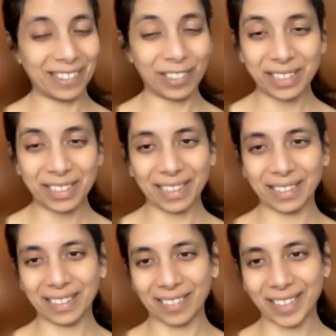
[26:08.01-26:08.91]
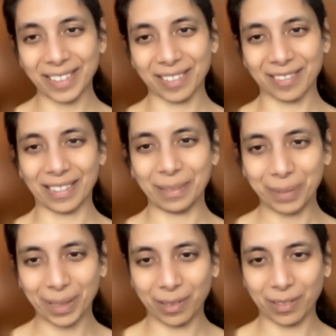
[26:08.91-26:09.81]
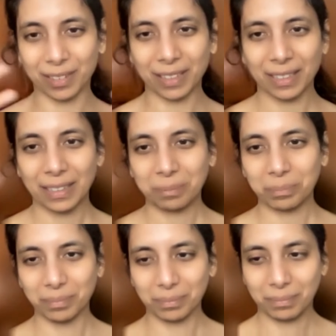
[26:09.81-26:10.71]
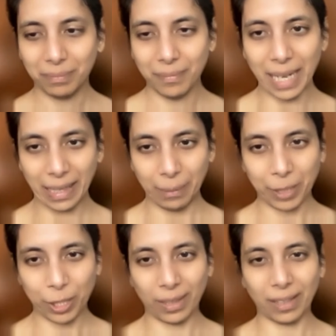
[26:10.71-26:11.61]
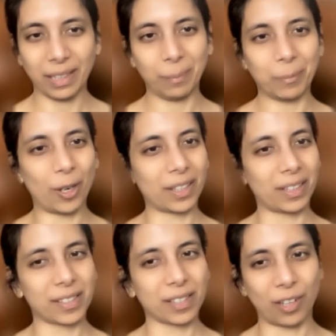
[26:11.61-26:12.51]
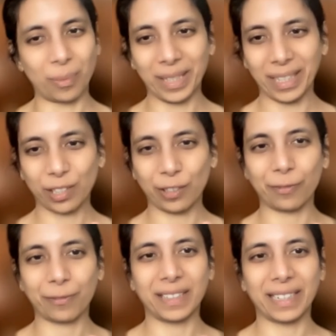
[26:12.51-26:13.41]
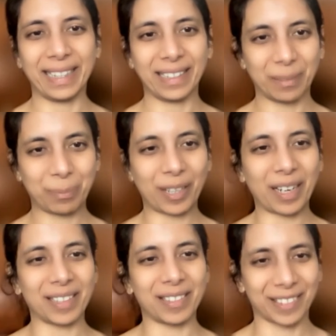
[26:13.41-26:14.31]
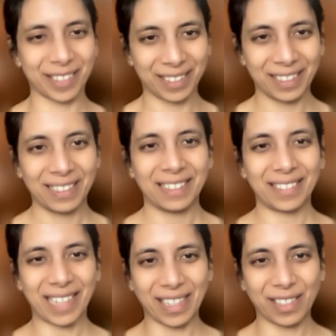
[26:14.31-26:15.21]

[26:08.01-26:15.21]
No, indeed there is, right? Because any machine learning model is a combination of data and priors, right?